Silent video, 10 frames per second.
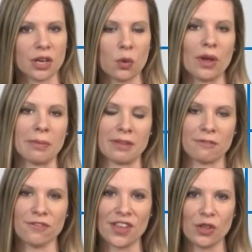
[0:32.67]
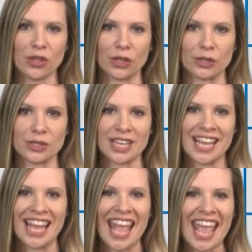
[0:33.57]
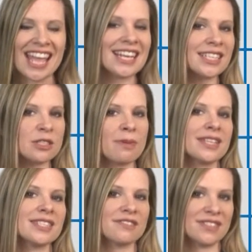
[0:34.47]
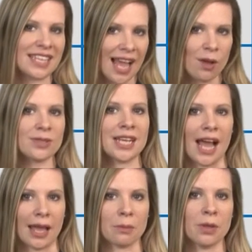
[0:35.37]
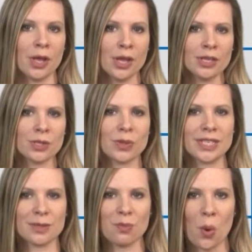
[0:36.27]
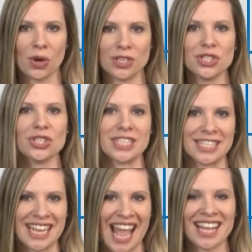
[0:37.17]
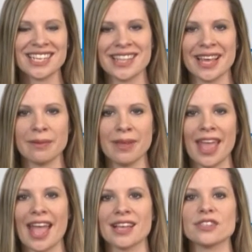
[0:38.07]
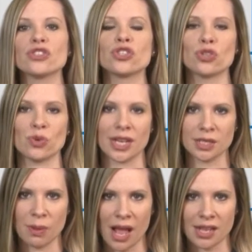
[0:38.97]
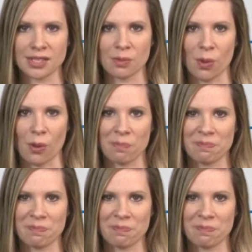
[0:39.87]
equipment failures, and expensive downtime, so it is important to detect them as soon as possible.